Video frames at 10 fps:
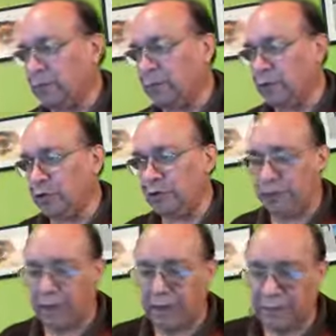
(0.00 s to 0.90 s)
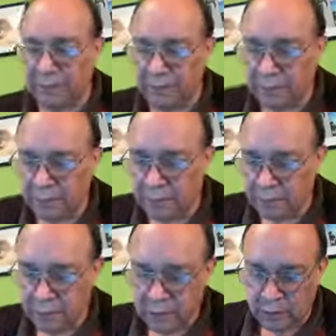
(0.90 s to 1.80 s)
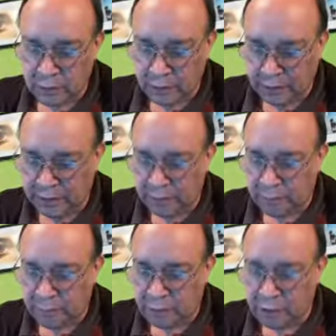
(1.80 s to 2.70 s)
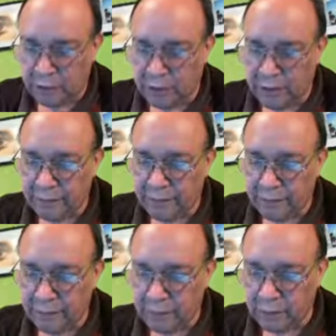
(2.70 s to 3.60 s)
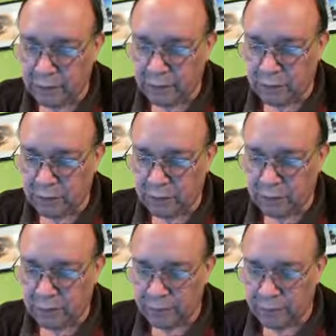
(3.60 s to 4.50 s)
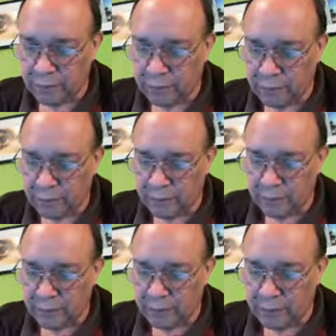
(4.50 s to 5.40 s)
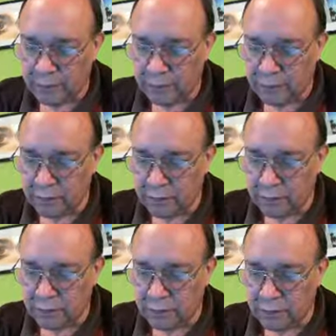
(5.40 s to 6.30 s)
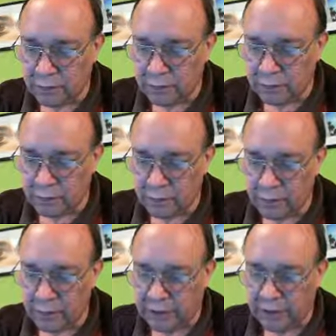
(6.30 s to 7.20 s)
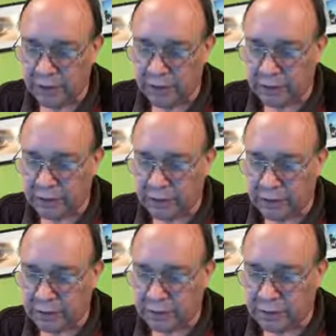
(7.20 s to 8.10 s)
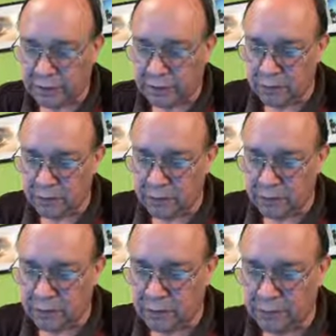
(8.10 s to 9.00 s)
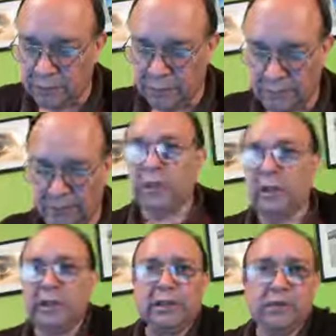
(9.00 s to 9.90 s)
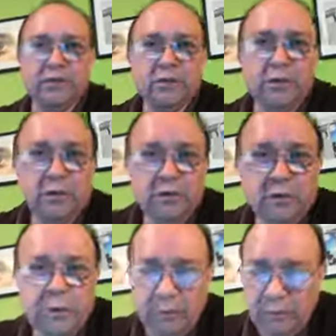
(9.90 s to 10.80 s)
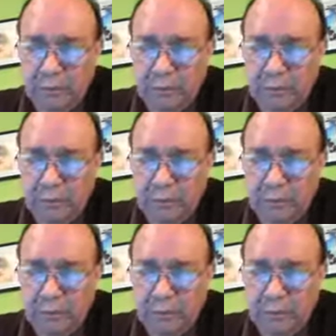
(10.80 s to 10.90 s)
1.5. I get a positive 1.5 kilonewtons, so I get a tension again. And that's the solution of